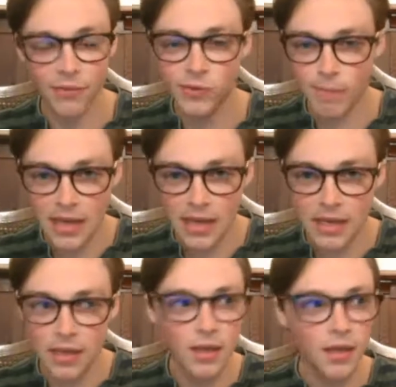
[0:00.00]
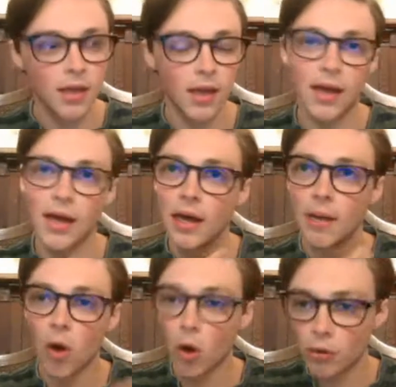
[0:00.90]
it was me,
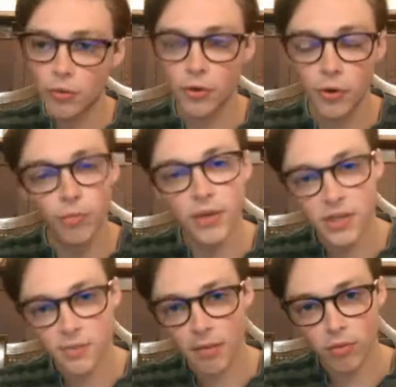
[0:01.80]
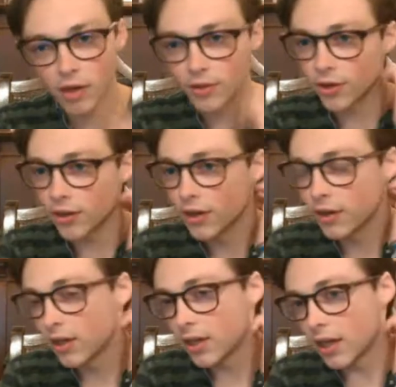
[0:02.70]
Arthur, who plays my
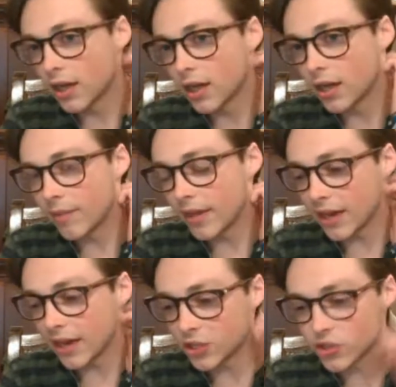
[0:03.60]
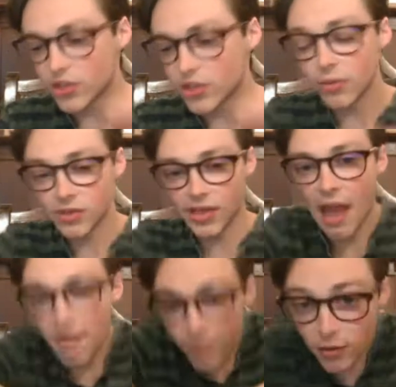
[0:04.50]
brother, and just, it was like
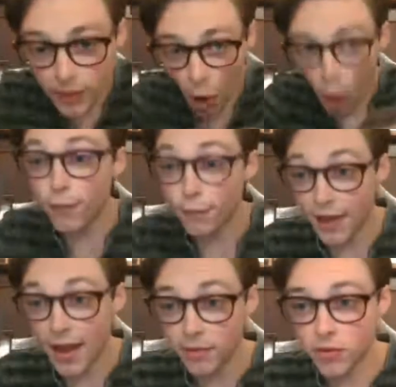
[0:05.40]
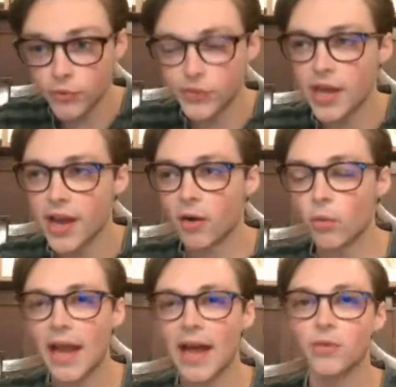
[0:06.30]
all the family was
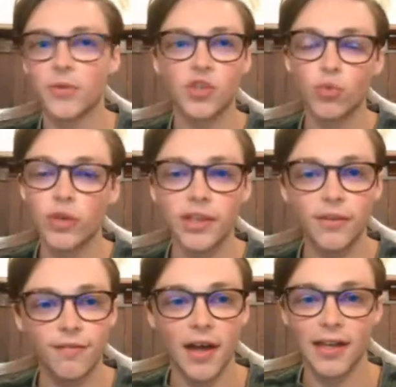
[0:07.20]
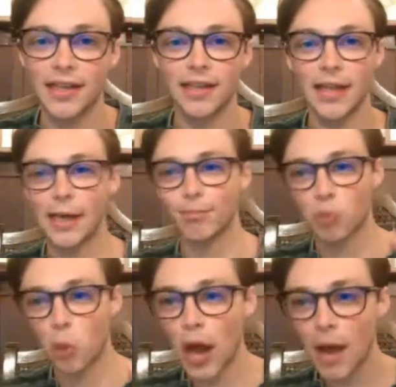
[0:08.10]
there. We had this really funny, like,
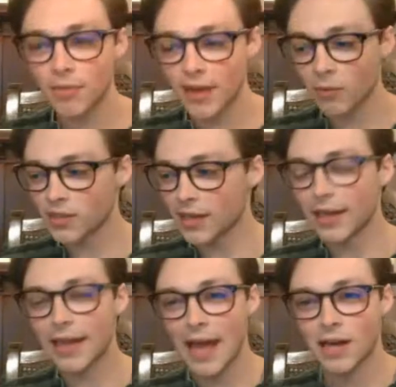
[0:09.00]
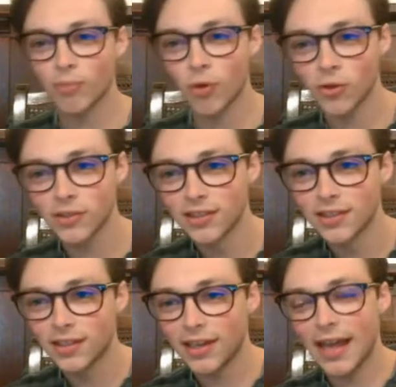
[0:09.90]
prop that was like a catapult.
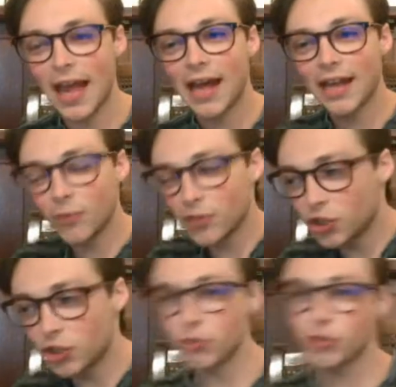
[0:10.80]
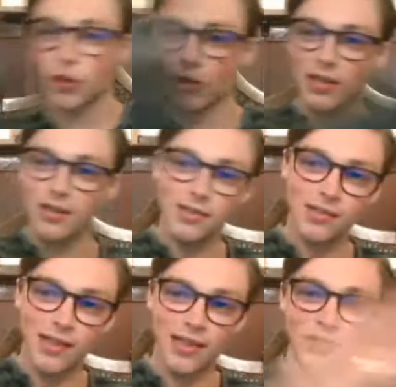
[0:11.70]
And it would shoot
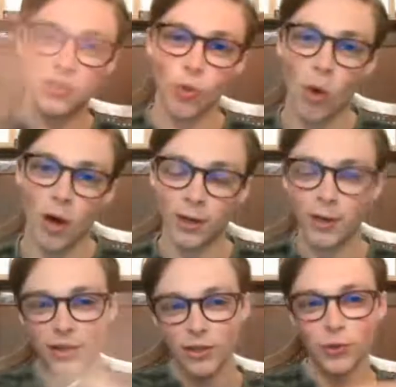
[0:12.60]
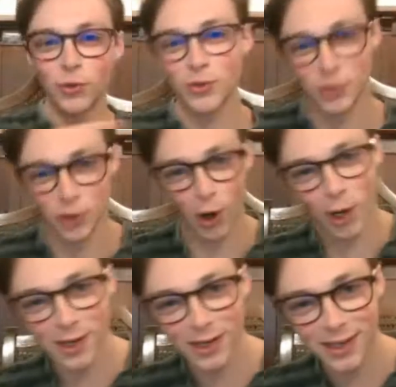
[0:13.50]
turkeys into the water to lure the
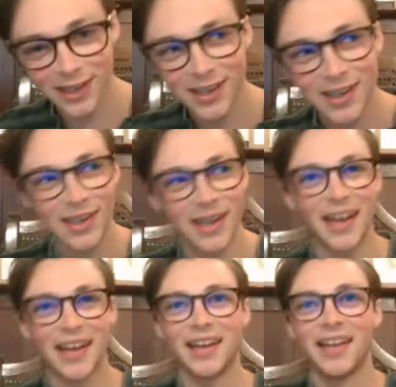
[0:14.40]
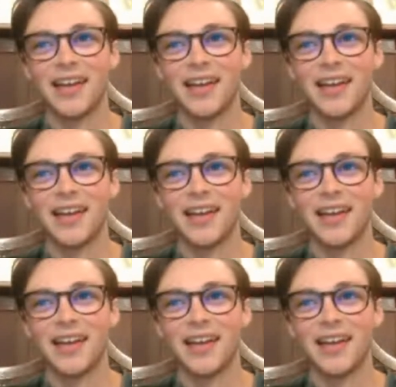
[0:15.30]
shark. And